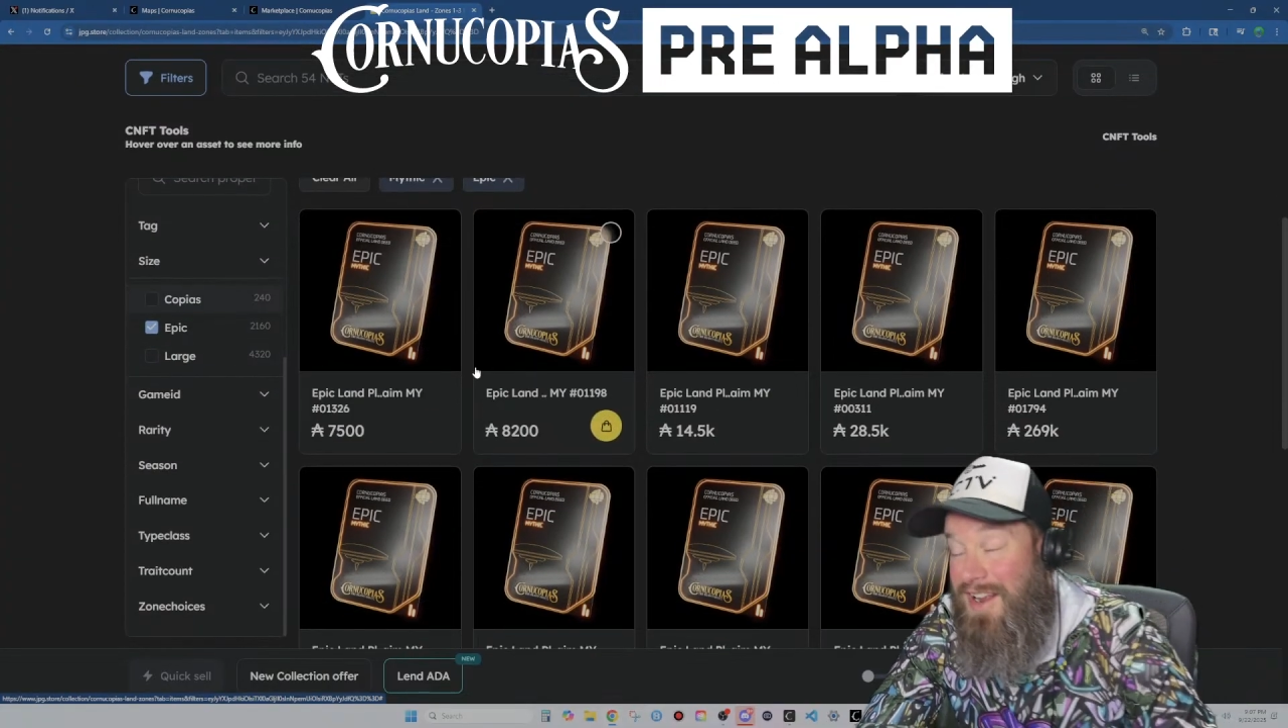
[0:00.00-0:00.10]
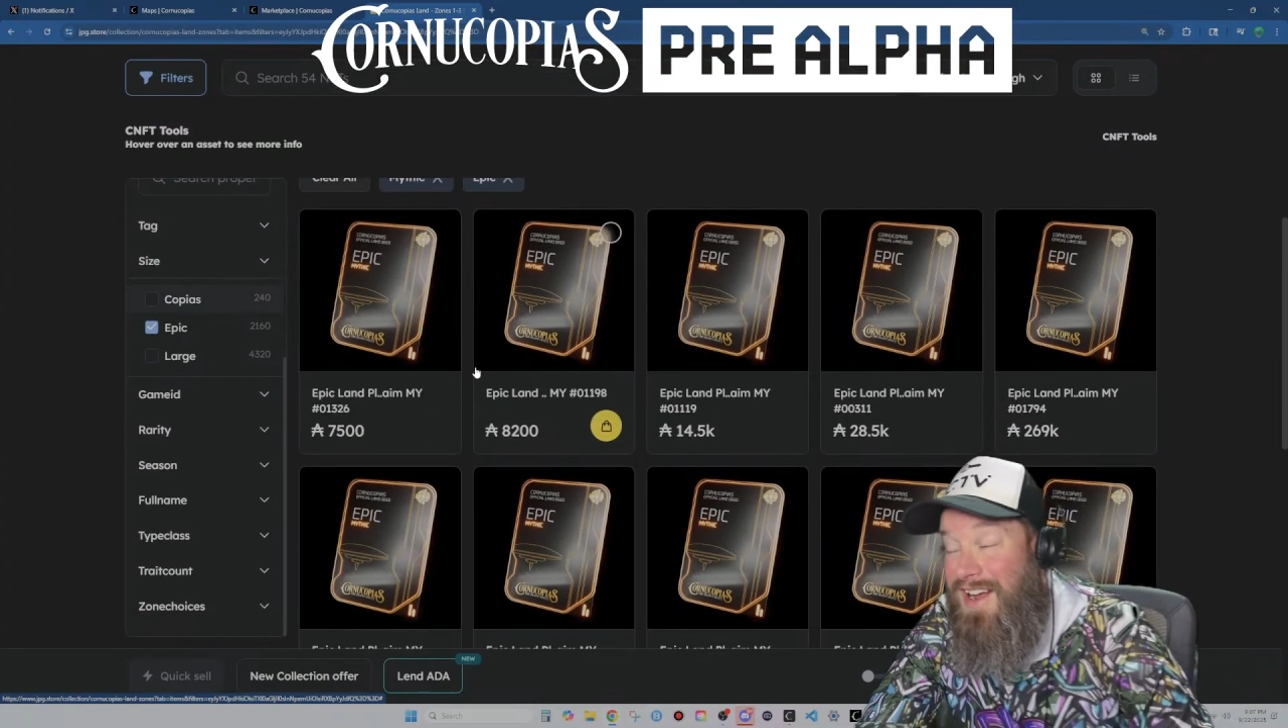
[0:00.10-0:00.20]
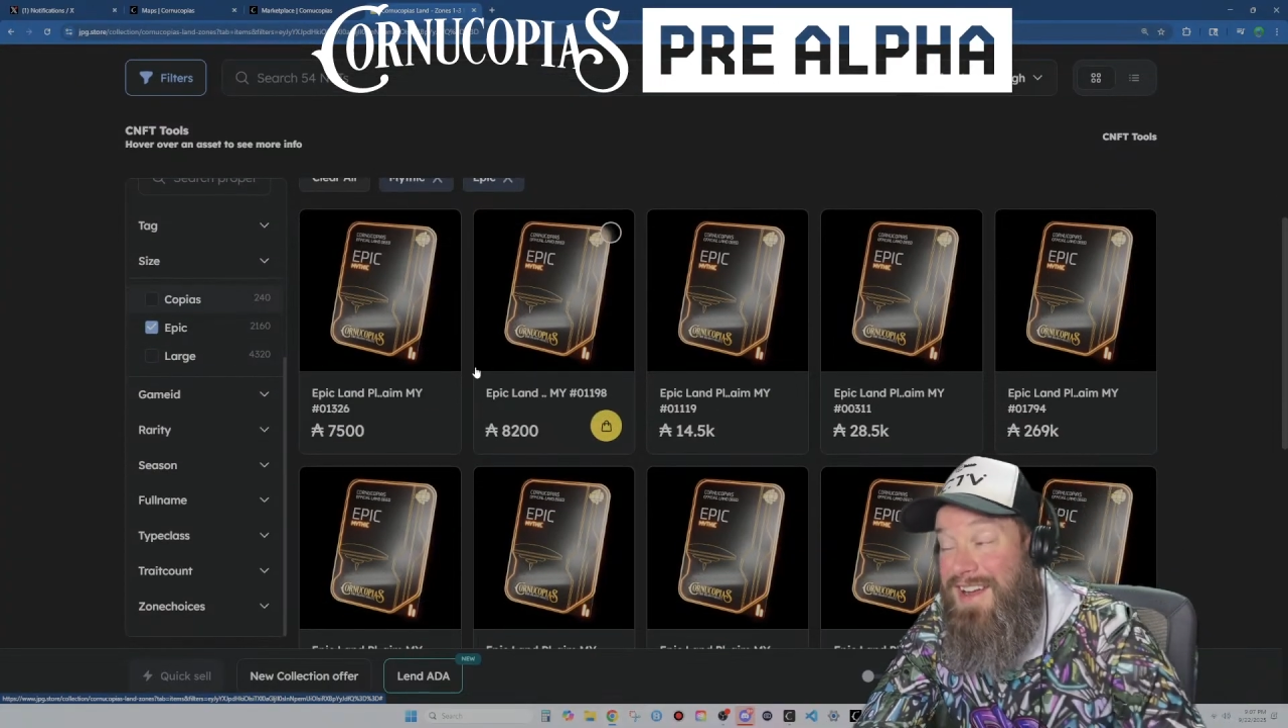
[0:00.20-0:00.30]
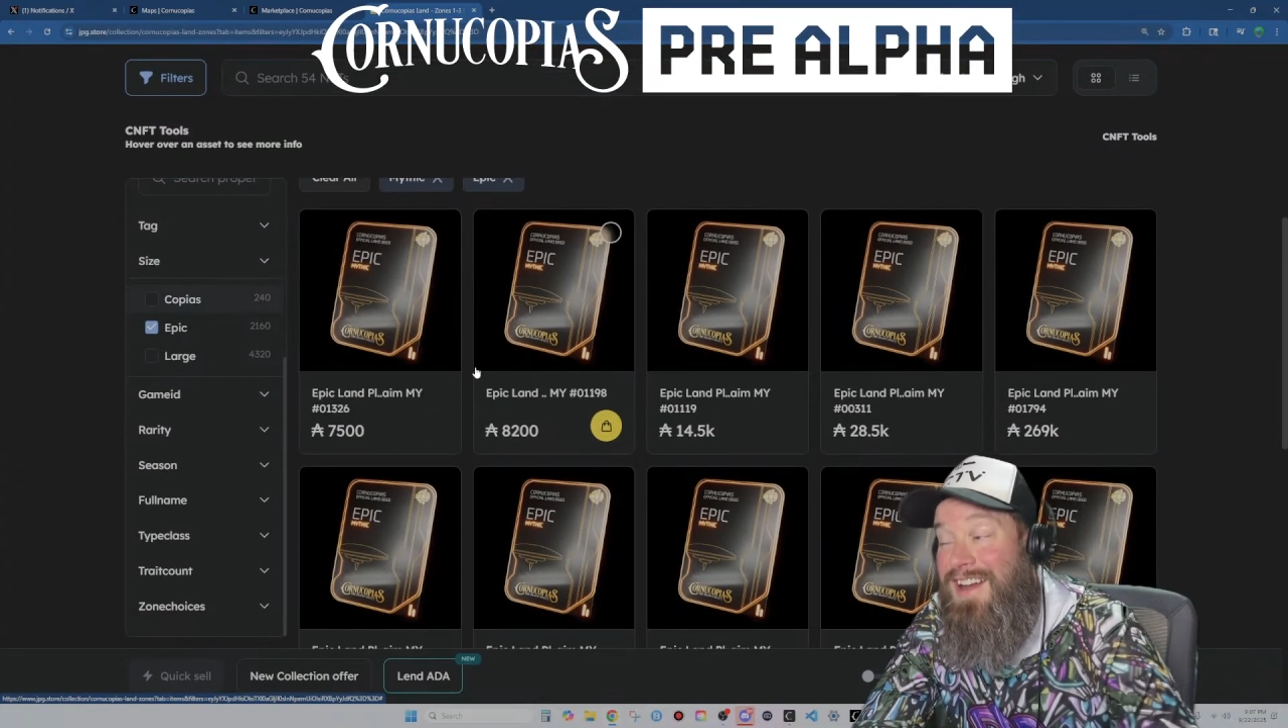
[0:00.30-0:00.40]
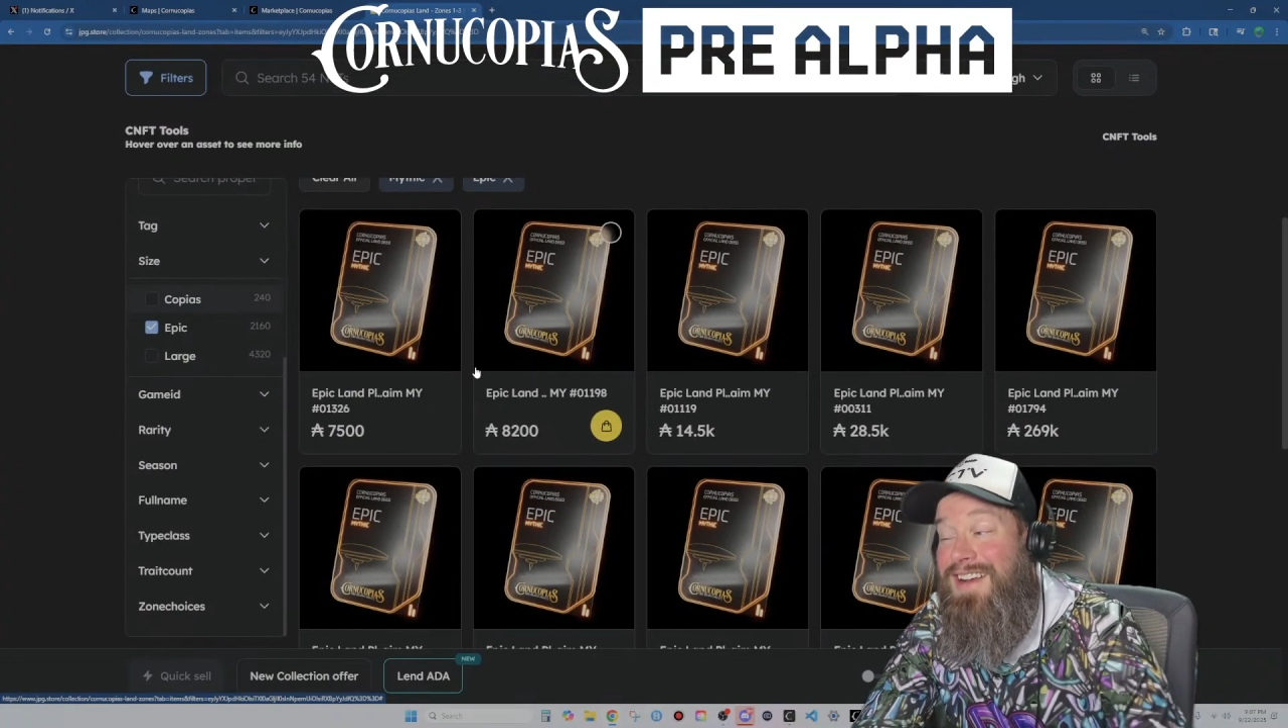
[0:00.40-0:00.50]
I
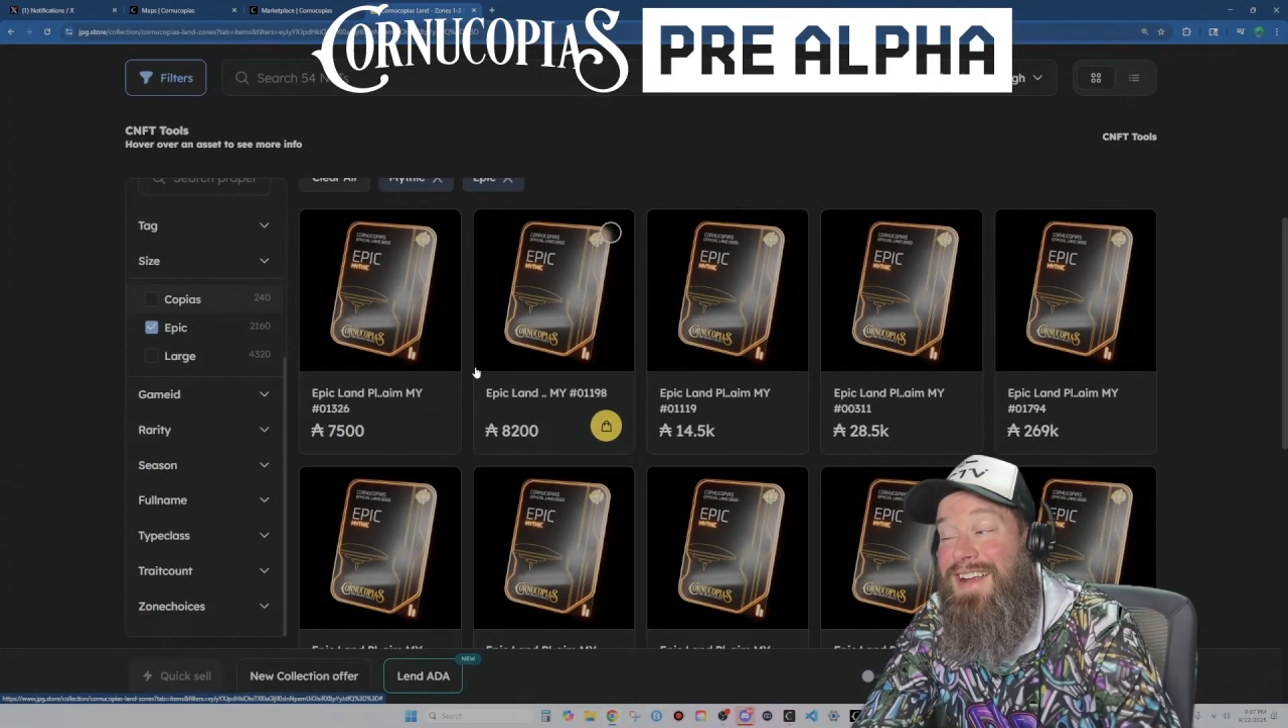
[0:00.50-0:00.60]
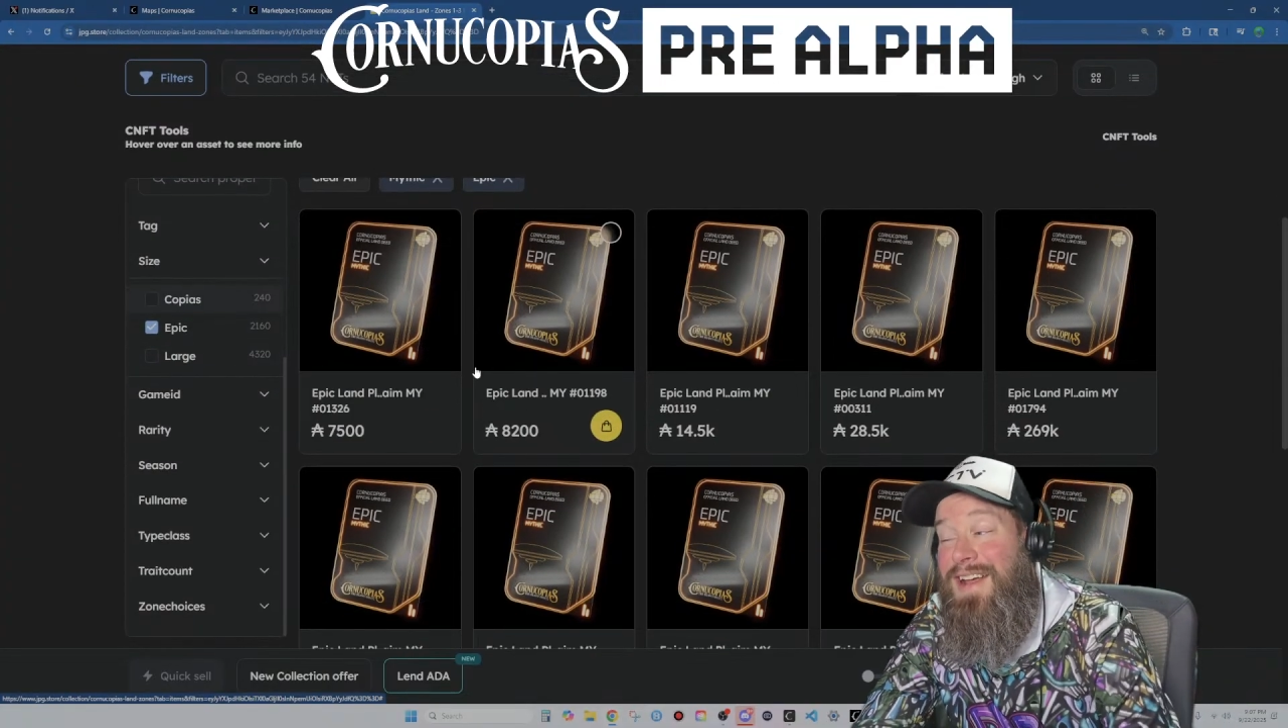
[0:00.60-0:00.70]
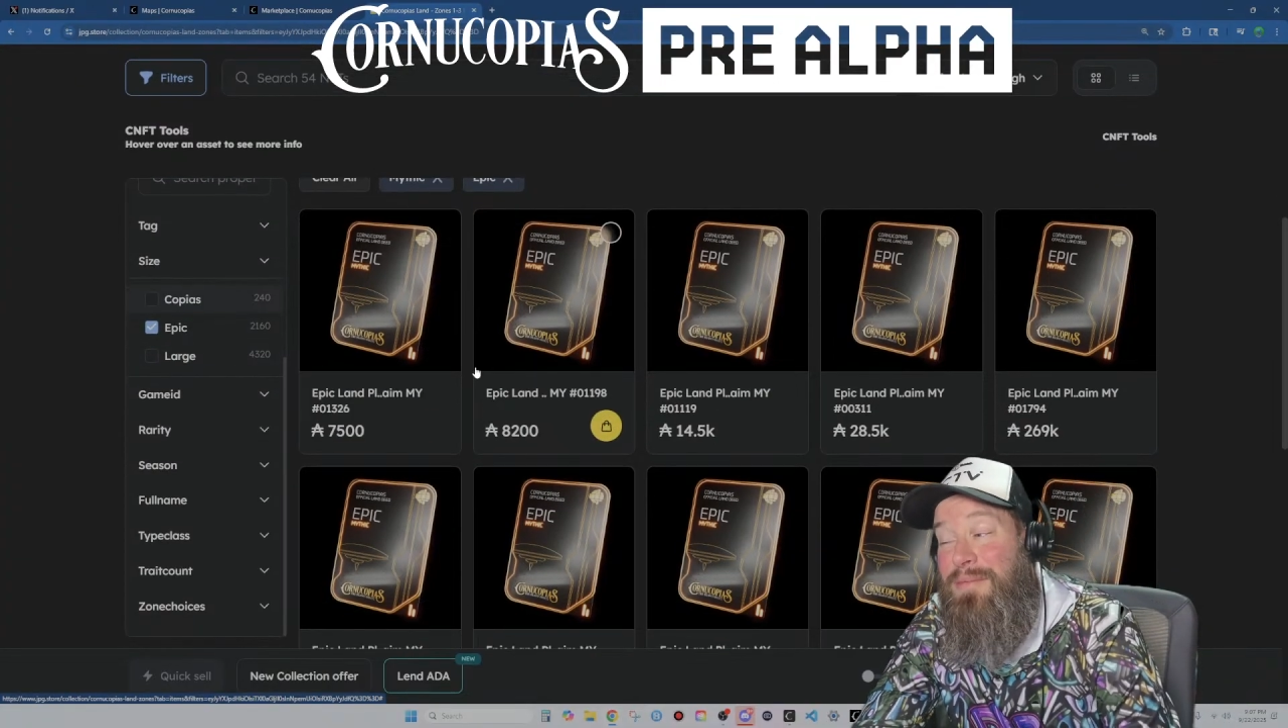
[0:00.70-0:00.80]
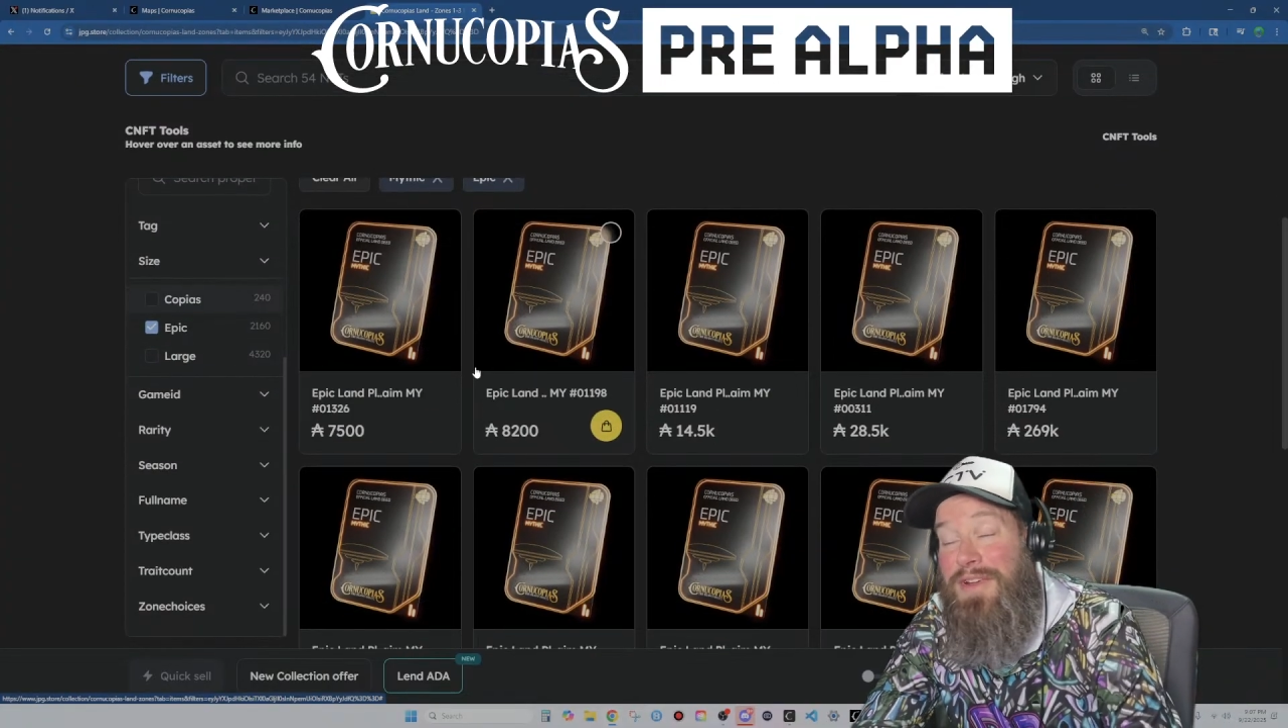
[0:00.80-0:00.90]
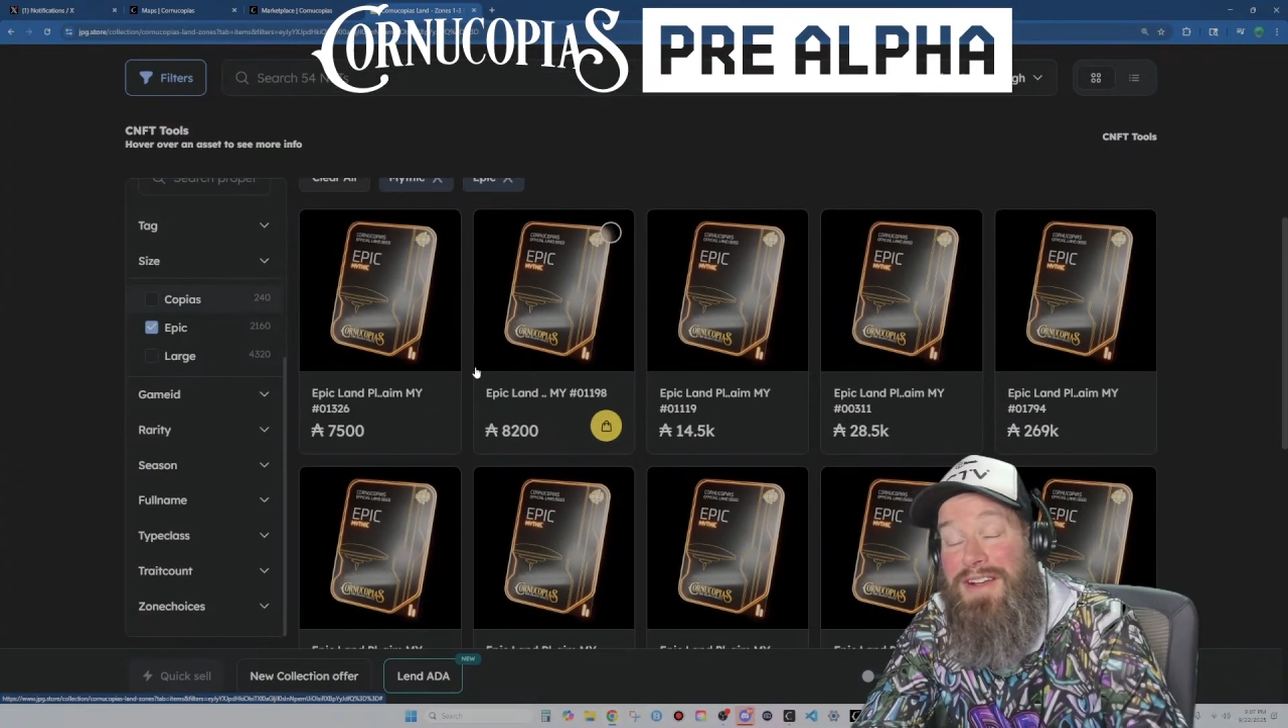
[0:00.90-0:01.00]
got an epic